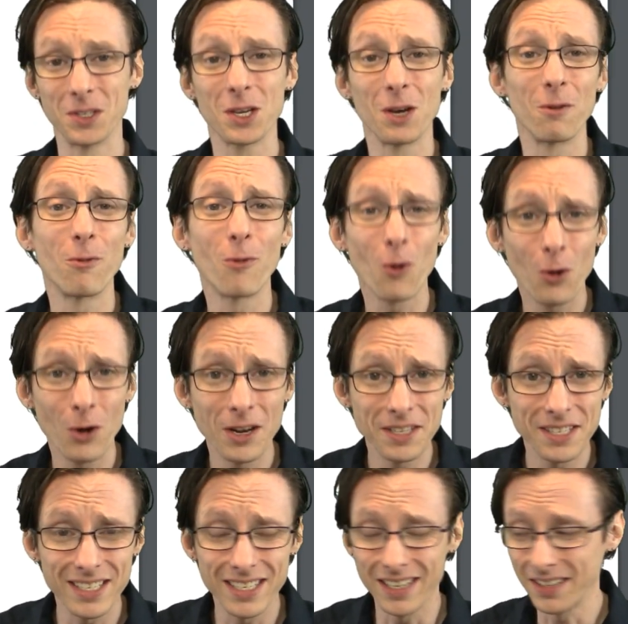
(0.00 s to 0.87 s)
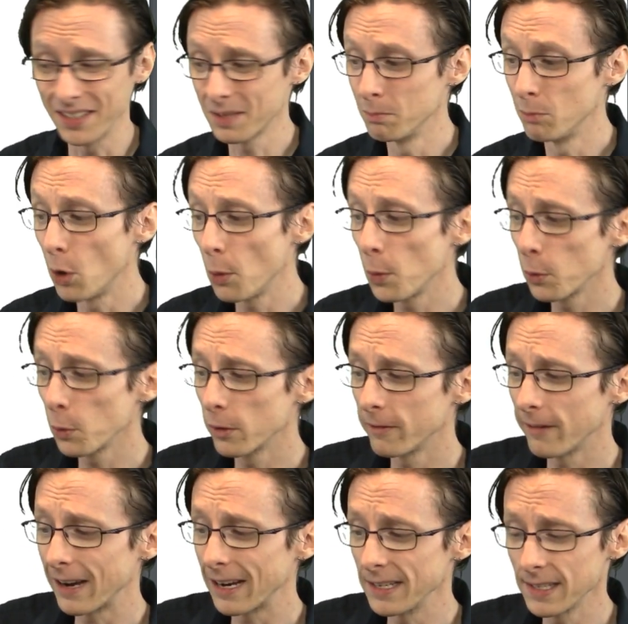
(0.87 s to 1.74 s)
So for instance, mobile
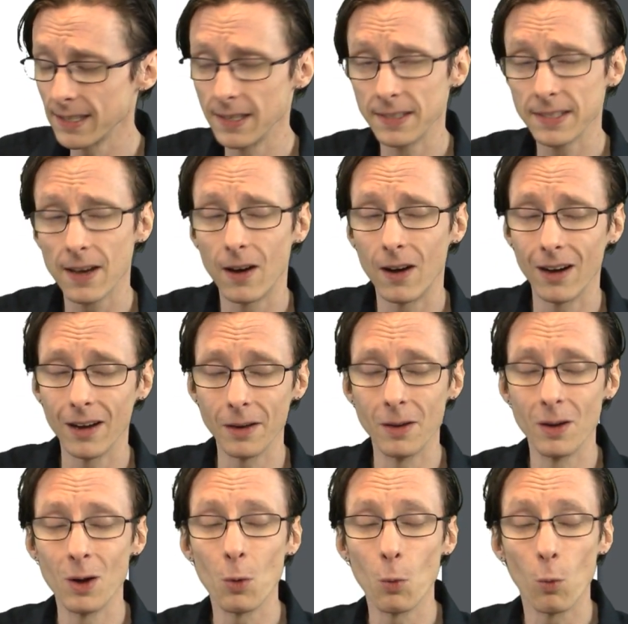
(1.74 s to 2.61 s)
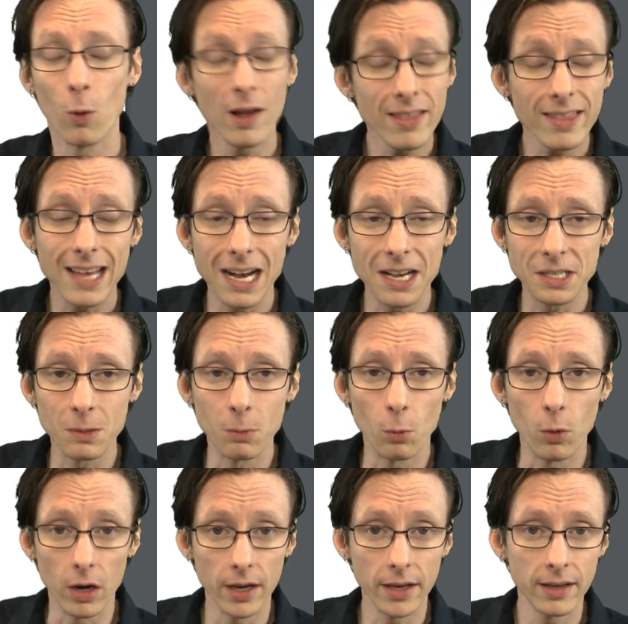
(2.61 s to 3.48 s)
devices on
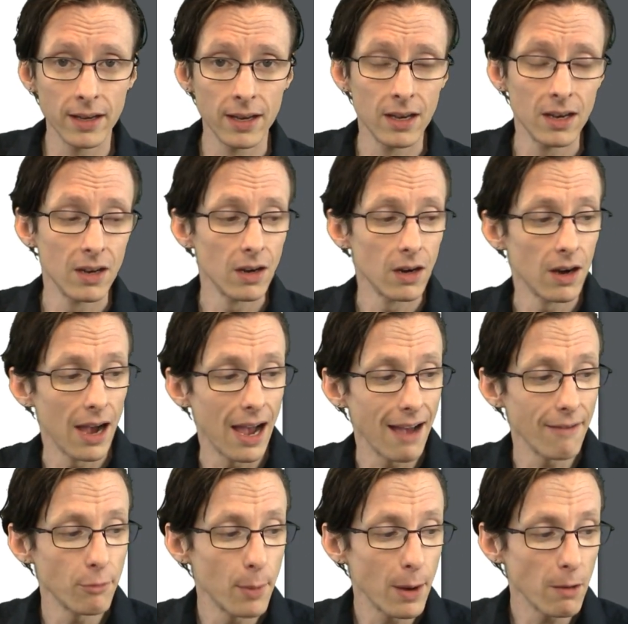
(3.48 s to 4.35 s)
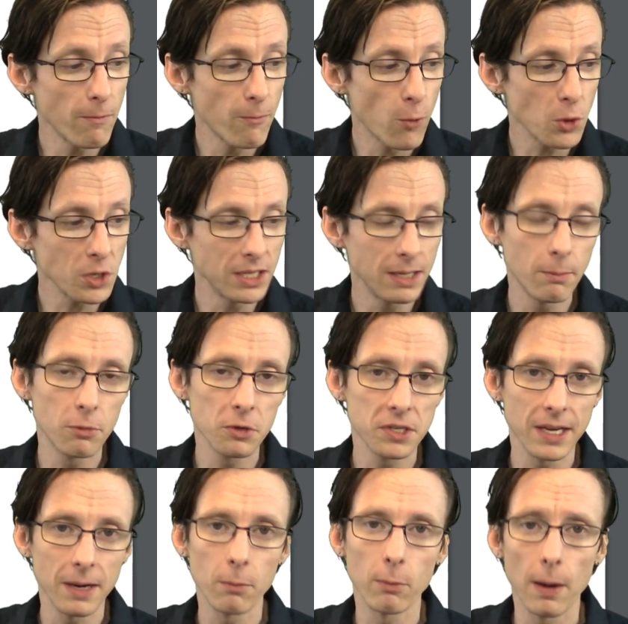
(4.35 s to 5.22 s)
1001 have about
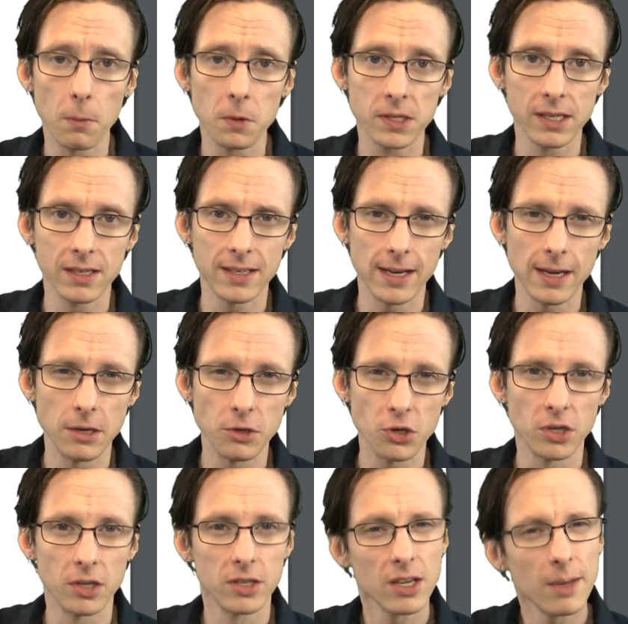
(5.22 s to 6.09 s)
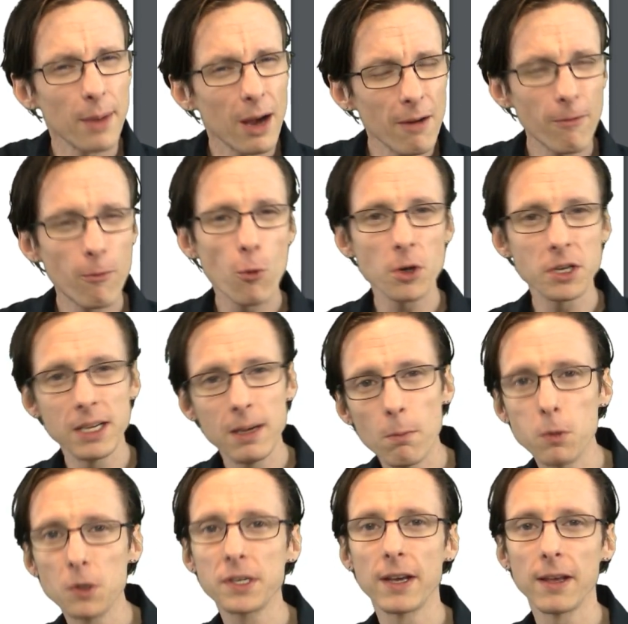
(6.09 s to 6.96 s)
14% representation. So about
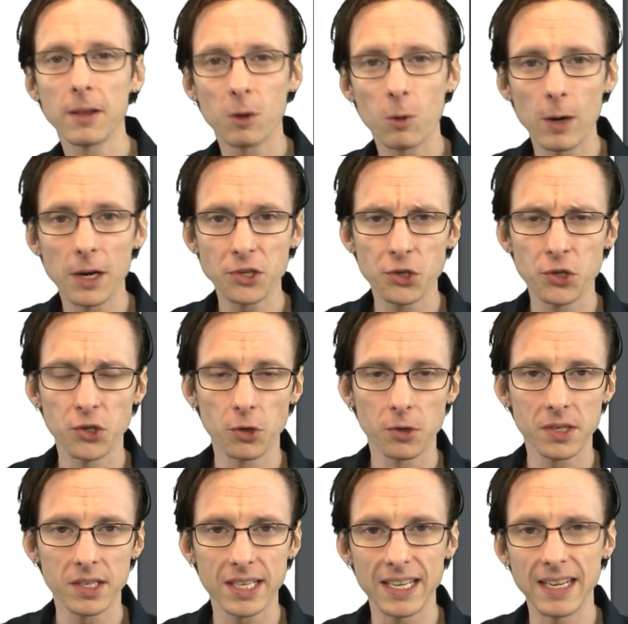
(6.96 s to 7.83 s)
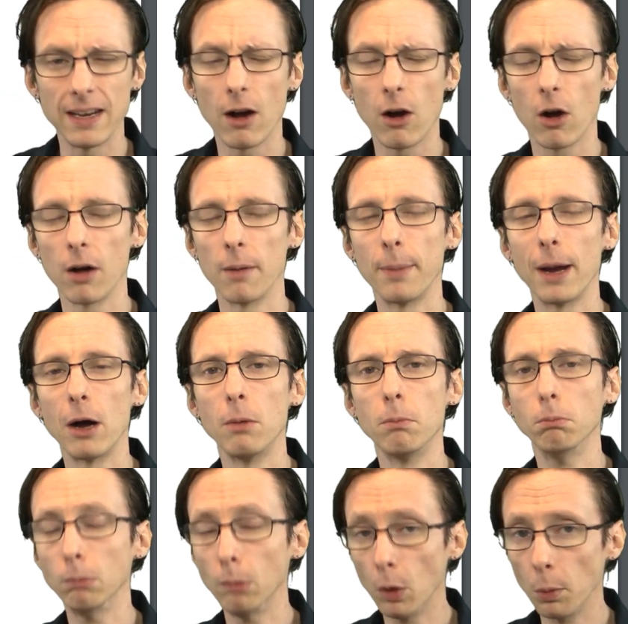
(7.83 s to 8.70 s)
14% of the questions you'll see are
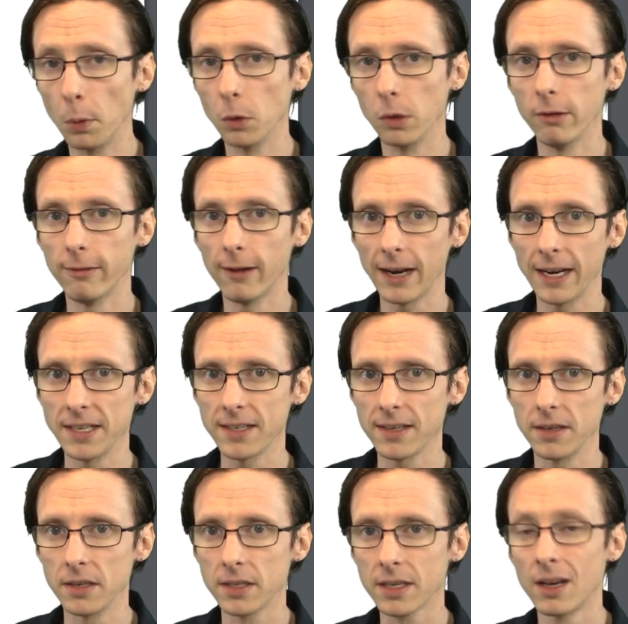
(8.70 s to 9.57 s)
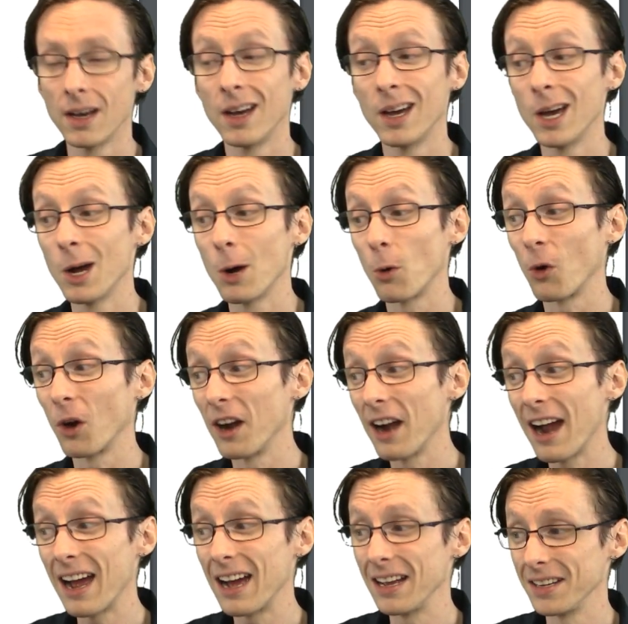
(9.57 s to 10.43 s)
about mobile devices.
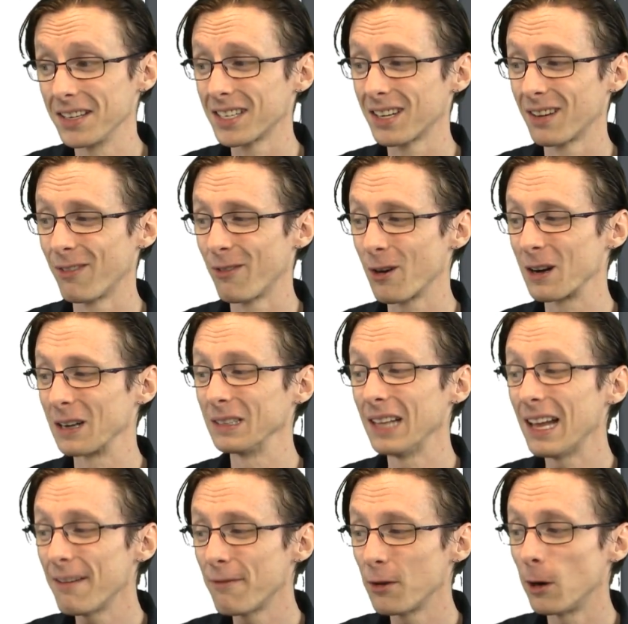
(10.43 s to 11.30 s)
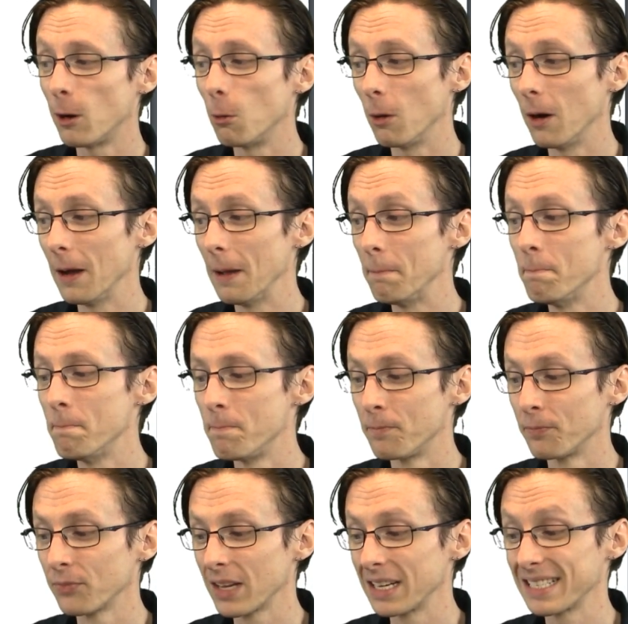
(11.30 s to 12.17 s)
Whereas for 1101,
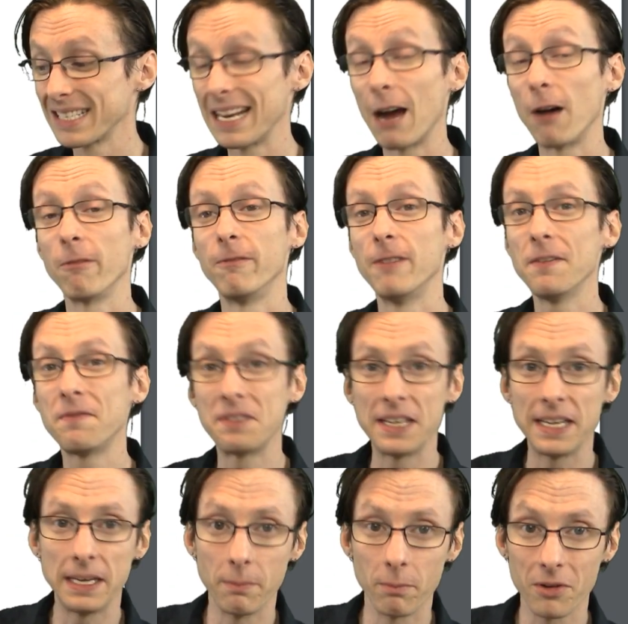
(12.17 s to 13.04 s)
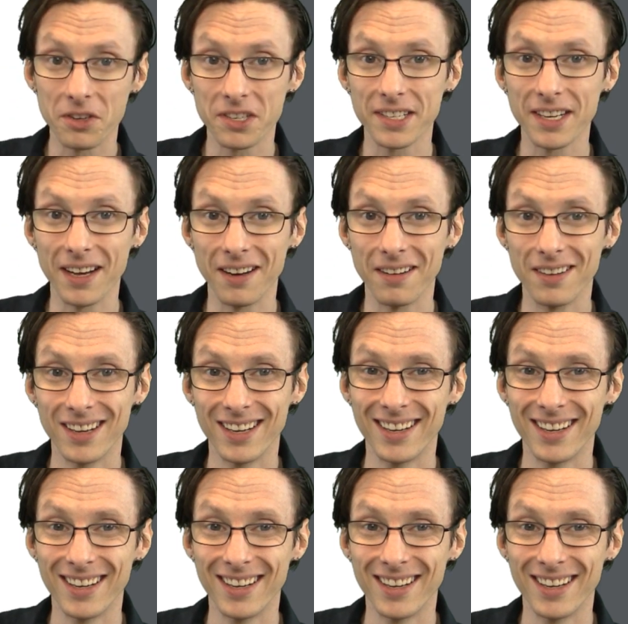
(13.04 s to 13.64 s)
it's now 15%.